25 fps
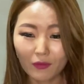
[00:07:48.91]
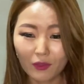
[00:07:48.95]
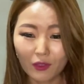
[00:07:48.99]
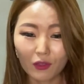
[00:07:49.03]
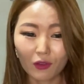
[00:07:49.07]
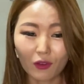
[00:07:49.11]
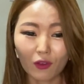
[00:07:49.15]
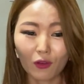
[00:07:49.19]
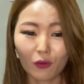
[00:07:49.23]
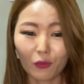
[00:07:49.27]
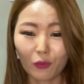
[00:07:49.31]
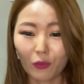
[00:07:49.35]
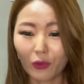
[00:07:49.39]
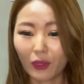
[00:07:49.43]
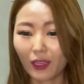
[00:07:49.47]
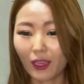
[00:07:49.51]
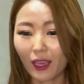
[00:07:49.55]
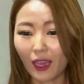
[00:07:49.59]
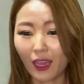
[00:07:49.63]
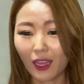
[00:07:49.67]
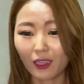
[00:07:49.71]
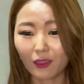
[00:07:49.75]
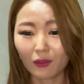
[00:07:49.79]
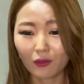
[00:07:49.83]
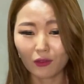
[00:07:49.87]
So we
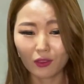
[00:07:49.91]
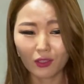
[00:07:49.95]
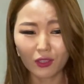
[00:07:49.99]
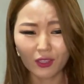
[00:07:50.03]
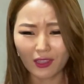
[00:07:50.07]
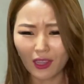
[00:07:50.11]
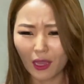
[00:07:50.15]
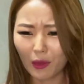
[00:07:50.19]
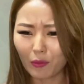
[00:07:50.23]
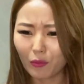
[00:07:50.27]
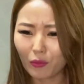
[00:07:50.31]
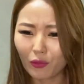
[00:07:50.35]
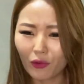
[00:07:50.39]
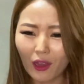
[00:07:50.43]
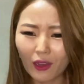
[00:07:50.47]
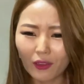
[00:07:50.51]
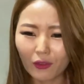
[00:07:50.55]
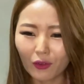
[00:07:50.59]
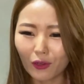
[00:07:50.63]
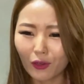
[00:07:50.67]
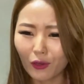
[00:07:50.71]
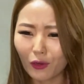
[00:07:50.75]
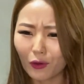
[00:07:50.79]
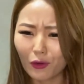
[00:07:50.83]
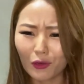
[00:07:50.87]
can
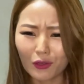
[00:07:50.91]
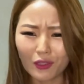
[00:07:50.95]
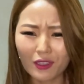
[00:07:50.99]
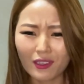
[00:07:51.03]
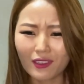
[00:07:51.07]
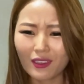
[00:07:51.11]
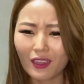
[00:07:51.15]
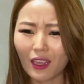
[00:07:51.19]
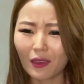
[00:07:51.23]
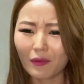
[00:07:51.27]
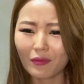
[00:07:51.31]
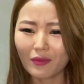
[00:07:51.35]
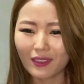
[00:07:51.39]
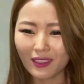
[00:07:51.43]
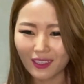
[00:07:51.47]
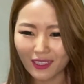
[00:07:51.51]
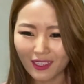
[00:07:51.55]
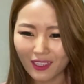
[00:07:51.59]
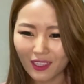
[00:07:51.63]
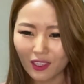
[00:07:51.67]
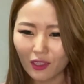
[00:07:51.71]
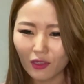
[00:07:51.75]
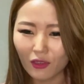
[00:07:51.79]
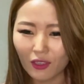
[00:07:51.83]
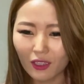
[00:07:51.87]
stepbrother or stepsister.
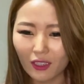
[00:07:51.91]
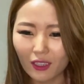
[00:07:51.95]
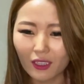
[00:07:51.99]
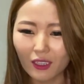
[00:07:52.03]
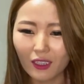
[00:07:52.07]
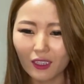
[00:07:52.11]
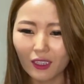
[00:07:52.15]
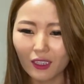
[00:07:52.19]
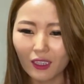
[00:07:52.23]
sister.